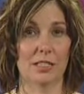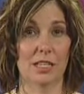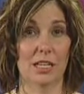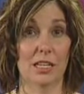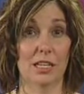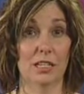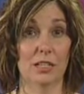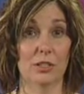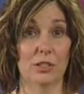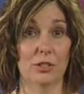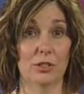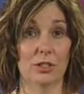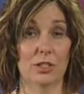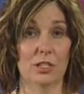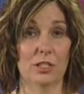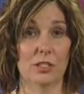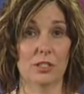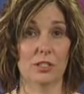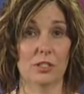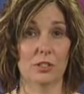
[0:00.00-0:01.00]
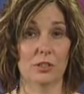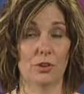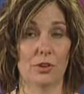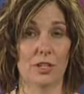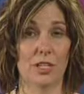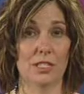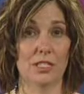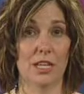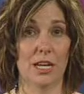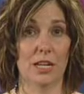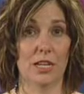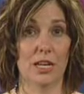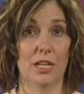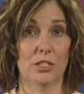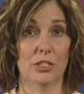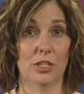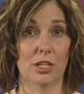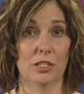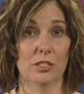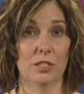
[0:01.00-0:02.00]
that included a seniority date
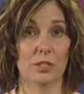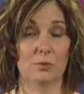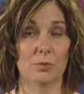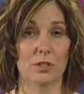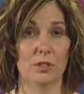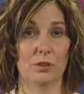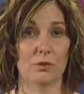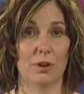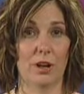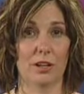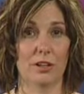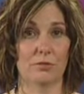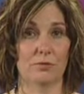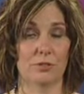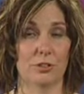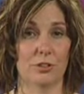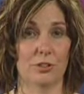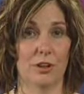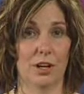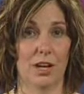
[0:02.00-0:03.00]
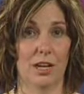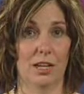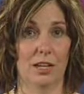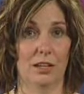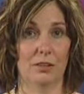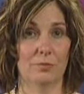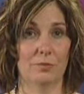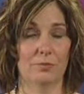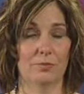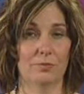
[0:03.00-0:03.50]
adjusted with credit for training.